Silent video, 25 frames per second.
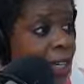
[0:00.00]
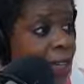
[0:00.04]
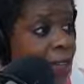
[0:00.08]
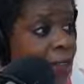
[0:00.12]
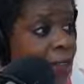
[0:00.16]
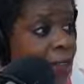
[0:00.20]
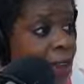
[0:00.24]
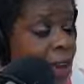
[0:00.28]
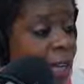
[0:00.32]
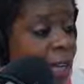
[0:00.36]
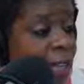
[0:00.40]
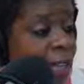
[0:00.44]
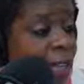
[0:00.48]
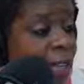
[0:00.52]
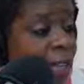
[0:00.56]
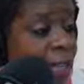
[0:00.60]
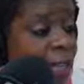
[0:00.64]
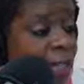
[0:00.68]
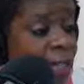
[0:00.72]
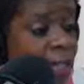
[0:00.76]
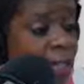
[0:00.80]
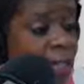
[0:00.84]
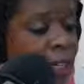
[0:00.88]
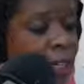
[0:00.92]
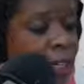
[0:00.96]
right?
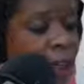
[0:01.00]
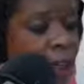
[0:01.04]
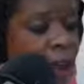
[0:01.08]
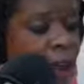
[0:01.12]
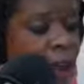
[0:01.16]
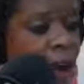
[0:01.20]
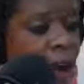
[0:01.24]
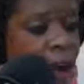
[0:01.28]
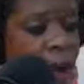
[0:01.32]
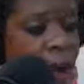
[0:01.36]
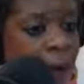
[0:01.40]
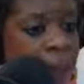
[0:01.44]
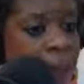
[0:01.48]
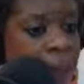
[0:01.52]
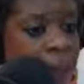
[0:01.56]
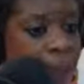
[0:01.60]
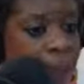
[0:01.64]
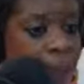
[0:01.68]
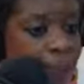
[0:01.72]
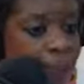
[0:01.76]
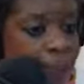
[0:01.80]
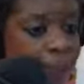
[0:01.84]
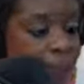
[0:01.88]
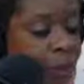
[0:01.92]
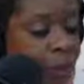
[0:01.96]
Um,
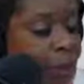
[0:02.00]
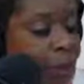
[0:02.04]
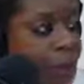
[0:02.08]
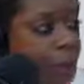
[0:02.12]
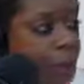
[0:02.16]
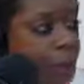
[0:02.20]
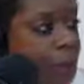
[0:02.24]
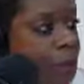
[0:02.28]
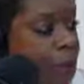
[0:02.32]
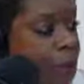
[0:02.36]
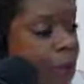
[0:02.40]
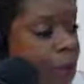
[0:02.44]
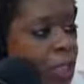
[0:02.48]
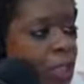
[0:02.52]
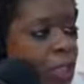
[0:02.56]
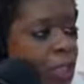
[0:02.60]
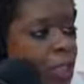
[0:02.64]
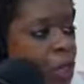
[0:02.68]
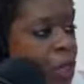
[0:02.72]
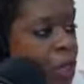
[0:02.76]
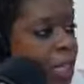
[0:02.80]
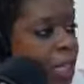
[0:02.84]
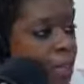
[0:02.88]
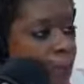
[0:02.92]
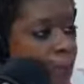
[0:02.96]
most
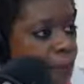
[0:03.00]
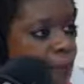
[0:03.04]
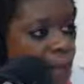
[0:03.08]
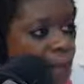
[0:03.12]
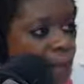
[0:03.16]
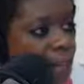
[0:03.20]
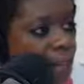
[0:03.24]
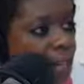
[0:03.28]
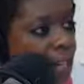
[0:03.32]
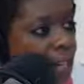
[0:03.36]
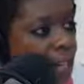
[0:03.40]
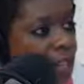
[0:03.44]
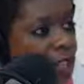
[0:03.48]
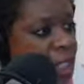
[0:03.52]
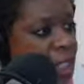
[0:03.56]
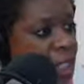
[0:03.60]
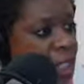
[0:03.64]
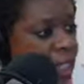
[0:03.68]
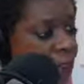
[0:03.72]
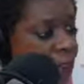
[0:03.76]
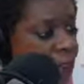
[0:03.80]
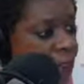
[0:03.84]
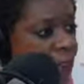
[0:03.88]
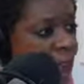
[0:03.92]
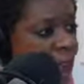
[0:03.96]
European countries
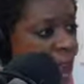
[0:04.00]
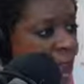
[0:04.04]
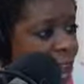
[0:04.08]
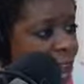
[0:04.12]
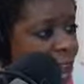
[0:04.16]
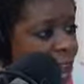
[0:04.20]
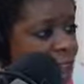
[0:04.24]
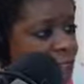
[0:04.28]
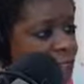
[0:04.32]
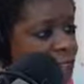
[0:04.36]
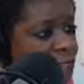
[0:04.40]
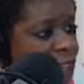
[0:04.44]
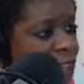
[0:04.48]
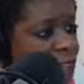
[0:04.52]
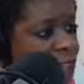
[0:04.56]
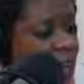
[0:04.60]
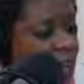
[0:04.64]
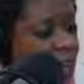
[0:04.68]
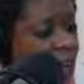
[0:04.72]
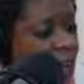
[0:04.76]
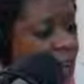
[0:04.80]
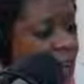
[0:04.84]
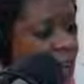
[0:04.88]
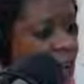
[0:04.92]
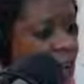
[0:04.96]
have had
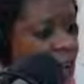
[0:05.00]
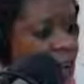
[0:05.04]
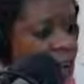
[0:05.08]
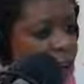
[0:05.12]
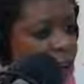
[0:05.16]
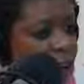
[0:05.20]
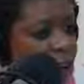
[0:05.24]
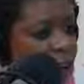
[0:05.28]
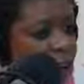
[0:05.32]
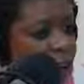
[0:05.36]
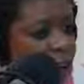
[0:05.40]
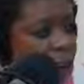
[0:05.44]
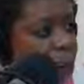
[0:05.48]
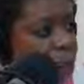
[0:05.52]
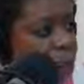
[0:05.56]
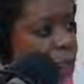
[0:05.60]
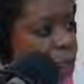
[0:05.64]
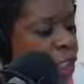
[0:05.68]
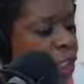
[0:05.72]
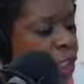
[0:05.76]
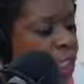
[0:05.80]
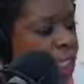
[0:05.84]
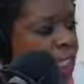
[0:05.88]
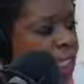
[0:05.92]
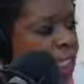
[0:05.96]
uh,
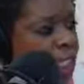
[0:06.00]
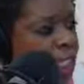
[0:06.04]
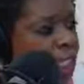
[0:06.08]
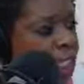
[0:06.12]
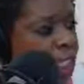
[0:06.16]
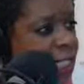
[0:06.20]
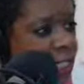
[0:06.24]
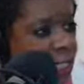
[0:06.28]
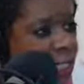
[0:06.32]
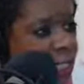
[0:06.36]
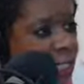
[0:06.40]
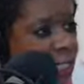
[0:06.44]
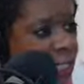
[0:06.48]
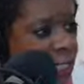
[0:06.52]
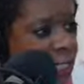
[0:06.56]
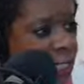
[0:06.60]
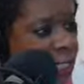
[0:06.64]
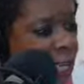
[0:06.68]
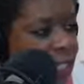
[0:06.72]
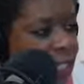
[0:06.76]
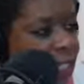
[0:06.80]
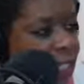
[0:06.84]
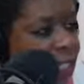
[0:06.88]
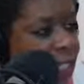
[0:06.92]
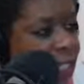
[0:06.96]
abortion since six,
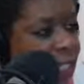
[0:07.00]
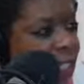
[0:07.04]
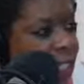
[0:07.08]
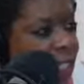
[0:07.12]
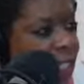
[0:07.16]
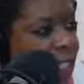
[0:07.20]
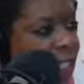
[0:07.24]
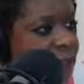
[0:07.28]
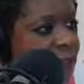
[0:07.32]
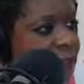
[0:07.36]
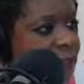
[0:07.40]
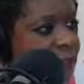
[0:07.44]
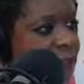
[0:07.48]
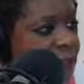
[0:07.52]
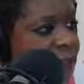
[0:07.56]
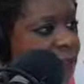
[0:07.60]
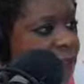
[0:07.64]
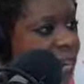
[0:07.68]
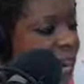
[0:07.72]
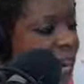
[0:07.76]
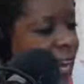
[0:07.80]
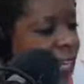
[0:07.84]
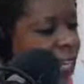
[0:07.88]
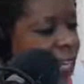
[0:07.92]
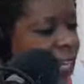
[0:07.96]
1965.
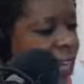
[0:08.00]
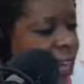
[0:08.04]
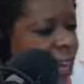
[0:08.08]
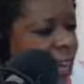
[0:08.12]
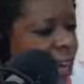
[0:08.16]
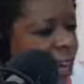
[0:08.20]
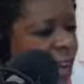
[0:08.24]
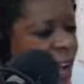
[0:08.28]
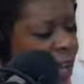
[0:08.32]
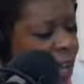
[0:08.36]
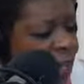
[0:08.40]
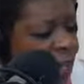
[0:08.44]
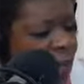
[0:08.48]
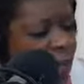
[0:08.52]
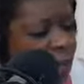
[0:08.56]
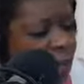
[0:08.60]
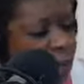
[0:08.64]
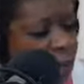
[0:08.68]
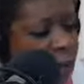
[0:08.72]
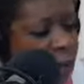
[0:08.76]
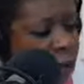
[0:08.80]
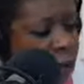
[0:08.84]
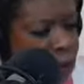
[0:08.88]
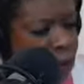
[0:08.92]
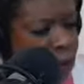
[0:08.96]
Canada, like I
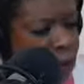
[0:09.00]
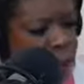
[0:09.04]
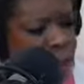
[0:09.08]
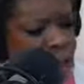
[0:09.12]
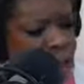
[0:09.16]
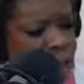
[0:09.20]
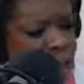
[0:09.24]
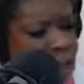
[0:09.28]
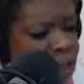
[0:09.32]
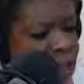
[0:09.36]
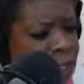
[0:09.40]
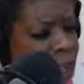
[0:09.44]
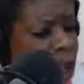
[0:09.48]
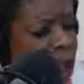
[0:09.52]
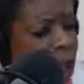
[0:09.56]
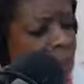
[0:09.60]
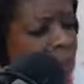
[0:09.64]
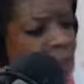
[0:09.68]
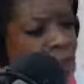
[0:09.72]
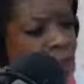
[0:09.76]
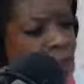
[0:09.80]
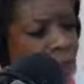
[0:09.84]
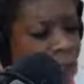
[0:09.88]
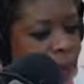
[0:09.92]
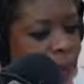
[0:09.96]
wrote, read this whole
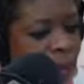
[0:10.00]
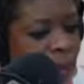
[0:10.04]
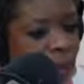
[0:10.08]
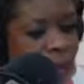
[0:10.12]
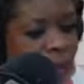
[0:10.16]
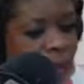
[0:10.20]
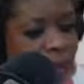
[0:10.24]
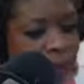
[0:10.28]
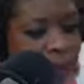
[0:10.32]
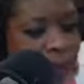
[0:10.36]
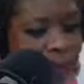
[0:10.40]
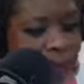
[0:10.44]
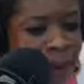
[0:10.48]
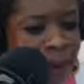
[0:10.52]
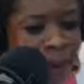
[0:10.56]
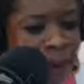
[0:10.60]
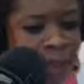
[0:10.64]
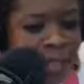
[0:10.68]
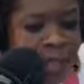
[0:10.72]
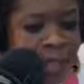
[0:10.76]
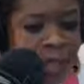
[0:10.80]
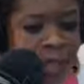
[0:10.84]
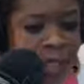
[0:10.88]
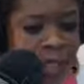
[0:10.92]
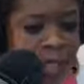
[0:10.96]
thing, but my, my memory
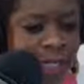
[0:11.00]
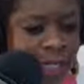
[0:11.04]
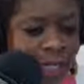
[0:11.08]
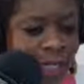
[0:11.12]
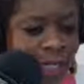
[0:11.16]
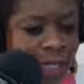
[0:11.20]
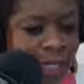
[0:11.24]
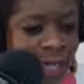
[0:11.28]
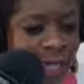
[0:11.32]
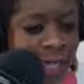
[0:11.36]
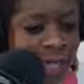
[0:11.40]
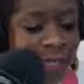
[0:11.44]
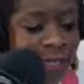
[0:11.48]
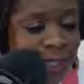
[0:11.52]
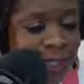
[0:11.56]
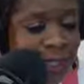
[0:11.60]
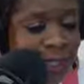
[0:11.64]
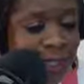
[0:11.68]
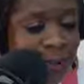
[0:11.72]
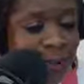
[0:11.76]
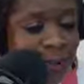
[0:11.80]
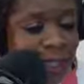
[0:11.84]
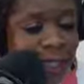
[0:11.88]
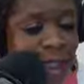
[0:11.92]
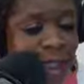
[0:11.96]
can only contain so
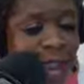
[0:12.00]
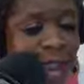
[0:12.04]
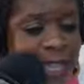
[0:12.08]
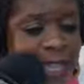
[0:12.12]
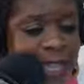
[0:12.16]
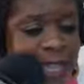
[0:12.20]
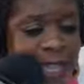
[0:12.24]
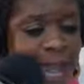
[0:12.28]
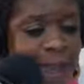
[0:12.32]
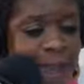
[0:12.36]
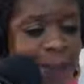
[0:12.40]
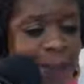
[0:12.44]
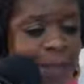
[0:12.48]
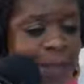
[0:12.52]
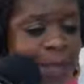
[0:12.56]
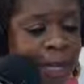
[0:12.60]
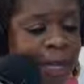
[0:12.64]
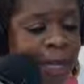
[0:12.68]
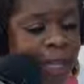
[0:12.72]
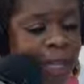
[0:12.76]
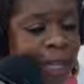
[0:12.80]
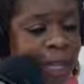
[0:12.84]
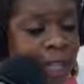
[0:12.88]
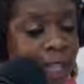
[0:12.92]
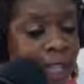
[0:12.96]
much. Hi, Deb.
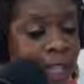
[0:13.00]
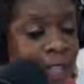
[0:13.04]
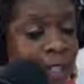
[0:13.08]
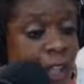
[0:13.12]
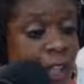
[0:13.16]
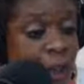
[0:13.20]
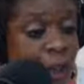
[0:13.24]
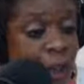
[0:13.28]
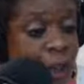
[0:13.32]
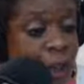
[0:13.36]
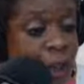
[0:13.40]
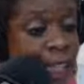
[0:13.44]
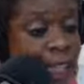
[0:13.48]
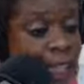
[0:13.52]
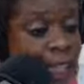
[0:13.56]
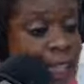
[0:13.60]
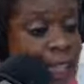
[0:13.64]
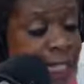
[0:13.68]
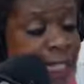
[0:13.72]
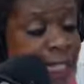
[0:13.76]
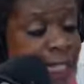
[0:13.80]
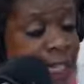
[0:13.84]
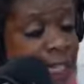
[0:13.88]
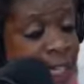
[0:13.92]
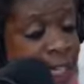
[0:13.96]
So
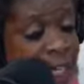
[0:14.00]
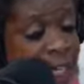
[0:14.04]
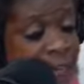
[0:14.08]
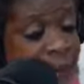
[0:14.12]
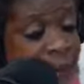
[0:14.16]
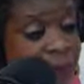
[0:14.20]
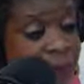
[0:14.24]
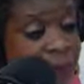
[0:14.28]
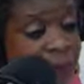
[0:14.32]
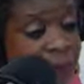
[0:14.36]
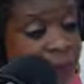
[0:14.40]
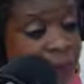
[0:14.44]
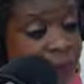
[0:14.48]
here's the thing.